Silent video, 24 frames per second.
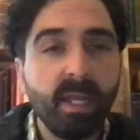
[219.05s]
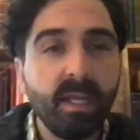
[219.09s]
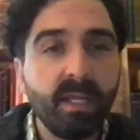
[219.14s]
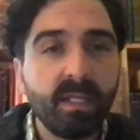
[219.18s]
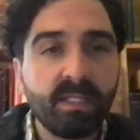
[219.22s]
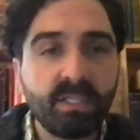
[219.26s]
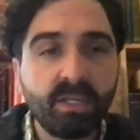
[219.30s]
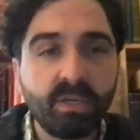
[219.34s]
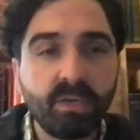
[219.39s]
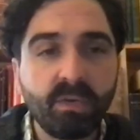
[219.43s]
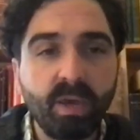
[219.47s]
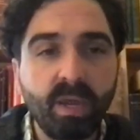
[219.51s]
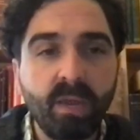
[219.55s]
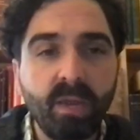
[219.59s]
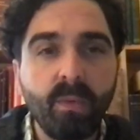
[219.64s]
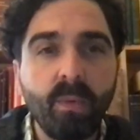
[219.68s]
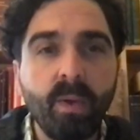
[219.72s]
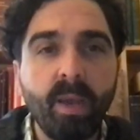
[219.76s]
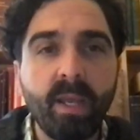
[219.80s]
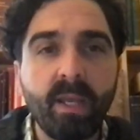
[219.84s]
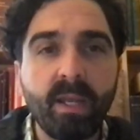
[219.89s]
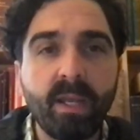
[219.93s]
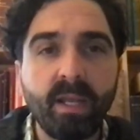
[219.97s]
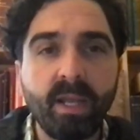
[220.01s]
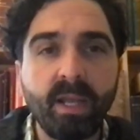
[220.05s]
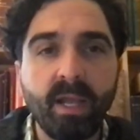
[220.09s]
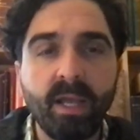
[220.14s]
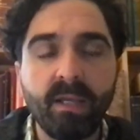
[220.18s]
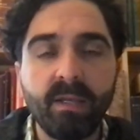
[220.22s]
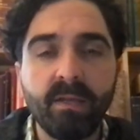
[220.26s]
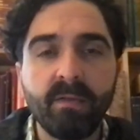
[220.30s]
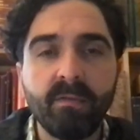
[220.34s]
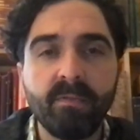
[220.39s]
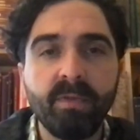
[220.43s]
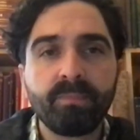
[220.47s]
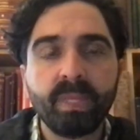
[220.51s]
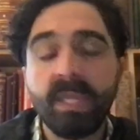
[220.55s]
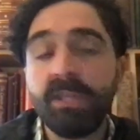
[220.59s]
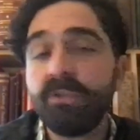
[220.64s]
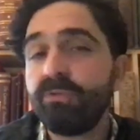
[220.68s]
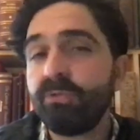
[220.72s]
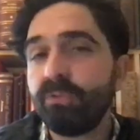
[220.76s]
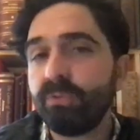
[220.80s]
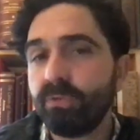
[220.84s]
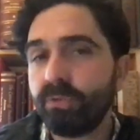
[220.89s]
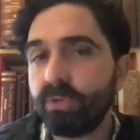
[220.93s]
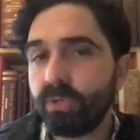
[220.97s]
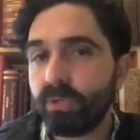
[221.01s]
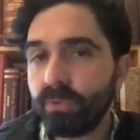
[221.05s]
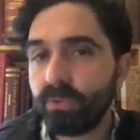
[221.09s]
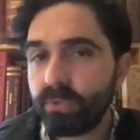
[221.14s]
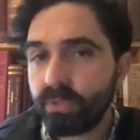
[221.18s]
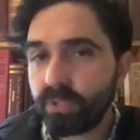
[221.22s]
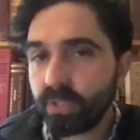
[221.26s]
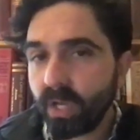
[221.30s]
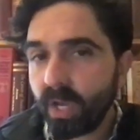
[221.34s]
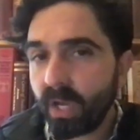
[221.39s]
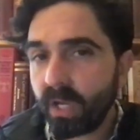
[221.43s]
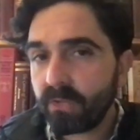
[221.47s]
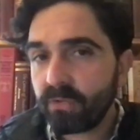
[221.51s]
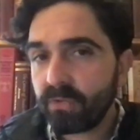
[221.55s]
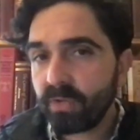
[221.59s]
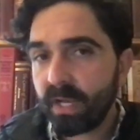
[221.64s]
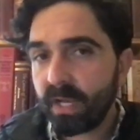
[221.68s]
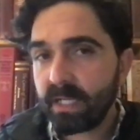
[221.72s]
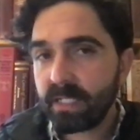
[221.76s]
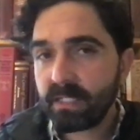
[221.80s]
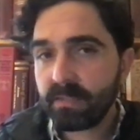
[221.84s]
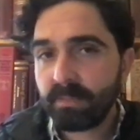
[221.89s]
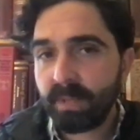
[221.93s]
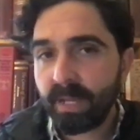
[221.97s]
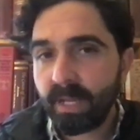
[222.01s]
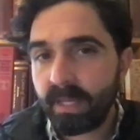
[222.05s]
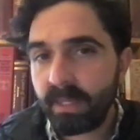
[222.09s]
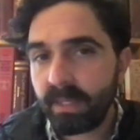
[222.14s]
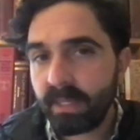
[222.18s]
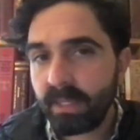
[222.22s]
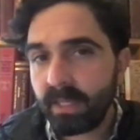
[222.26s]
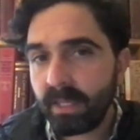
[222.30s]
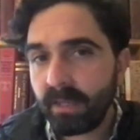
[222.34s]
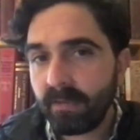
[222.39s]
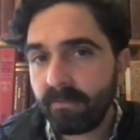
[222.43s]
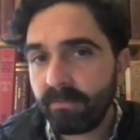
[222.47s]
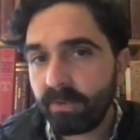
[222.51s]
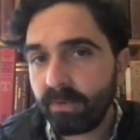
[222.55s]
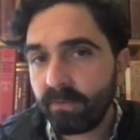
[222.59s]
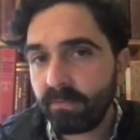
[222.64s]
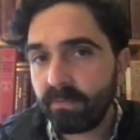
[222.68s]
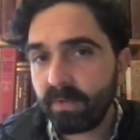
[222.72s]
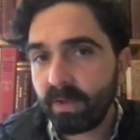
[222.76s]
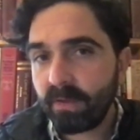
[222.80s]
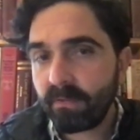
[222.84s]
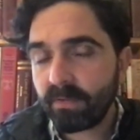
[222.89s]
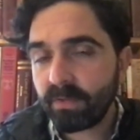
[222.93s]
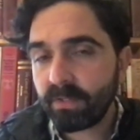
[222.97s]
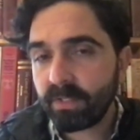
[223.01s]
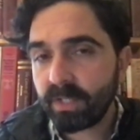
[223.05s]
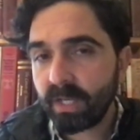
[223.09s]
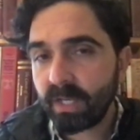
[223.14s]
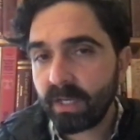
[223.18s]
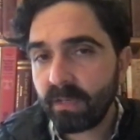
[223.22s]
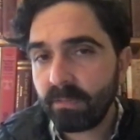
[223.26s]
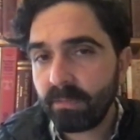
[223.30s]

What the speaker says: it's a great way to kind of introduce contrast bathing if you've never done it